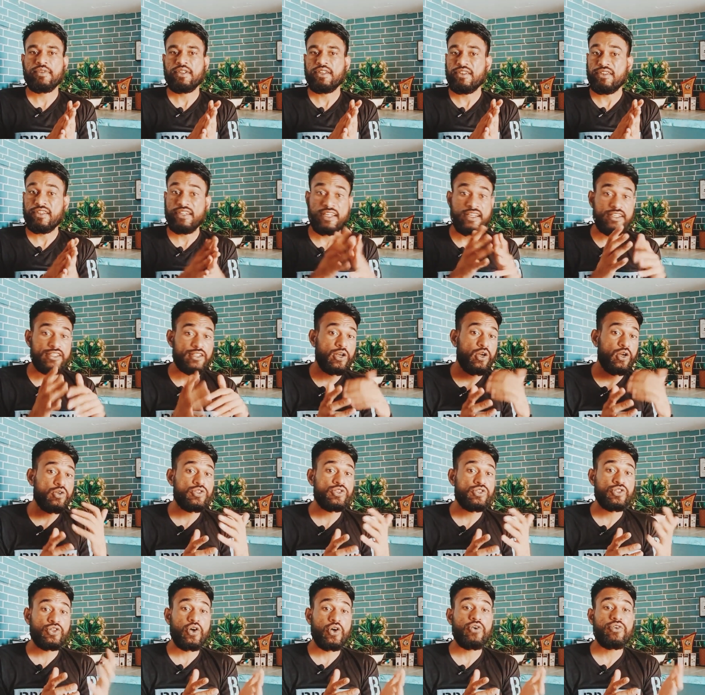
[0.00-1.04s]
These laws
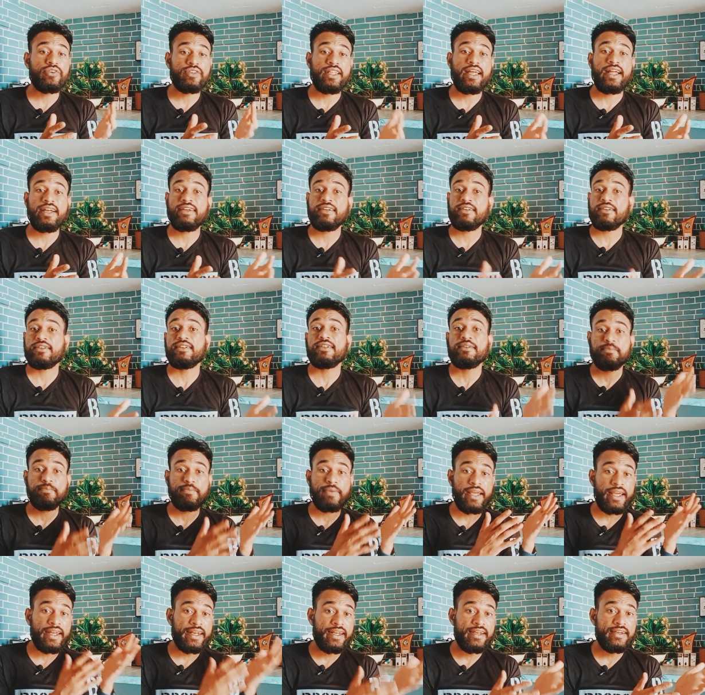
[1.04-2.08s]
showed that the
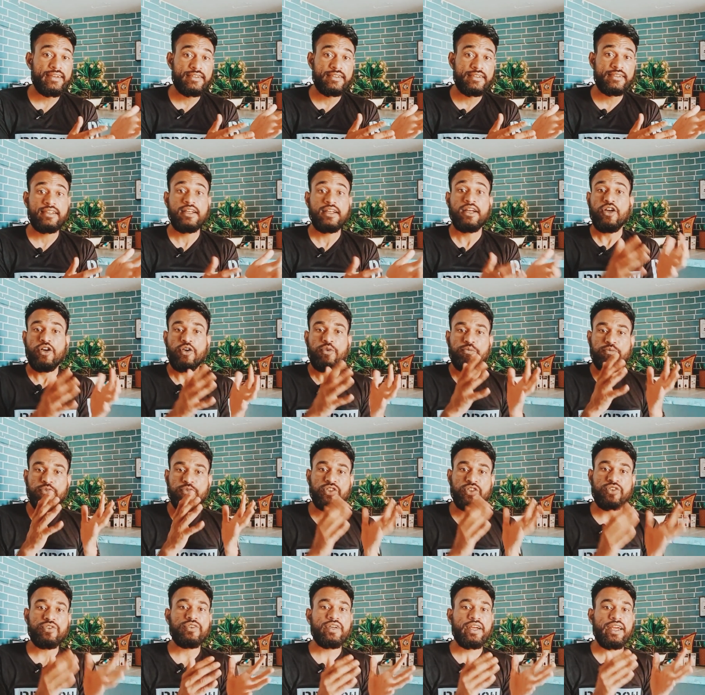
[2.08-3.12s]
planets
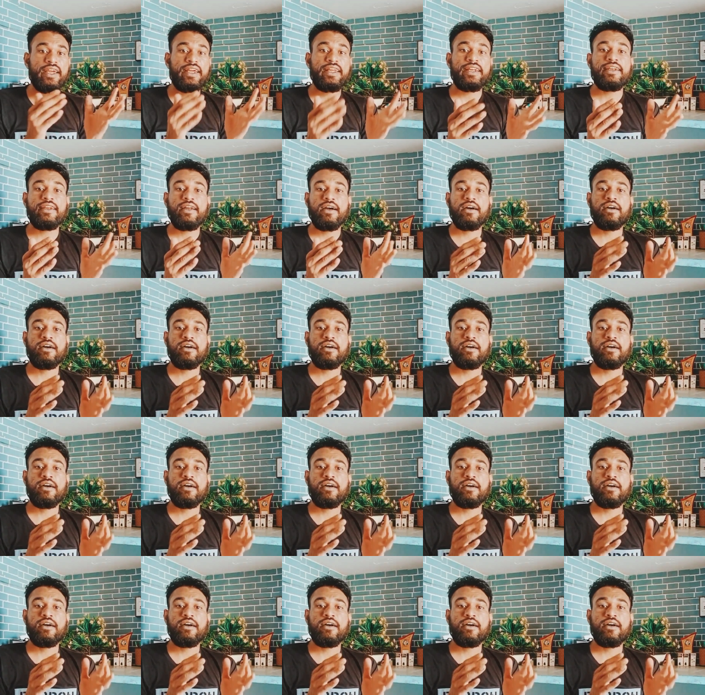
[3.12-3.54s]
move in